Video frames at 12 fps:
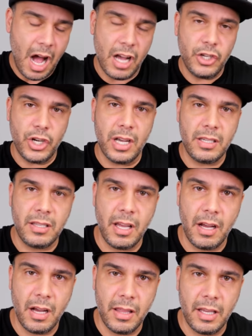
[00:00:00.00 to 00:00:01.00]
adjust
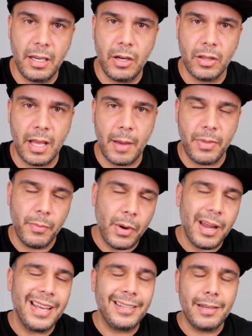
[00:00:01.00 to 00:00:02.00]
the needle depth.
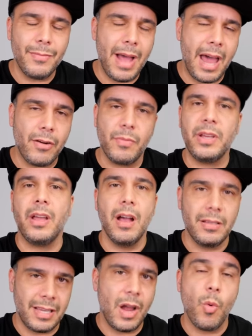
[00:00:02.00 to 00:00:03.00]
But it didn't matter
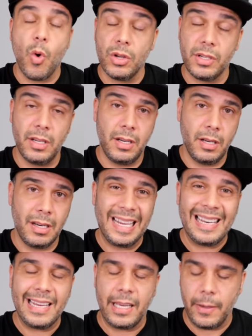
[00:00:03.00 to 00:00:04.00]
because it wasn't
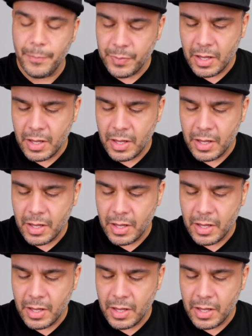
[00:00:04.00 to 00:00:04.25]
clicky.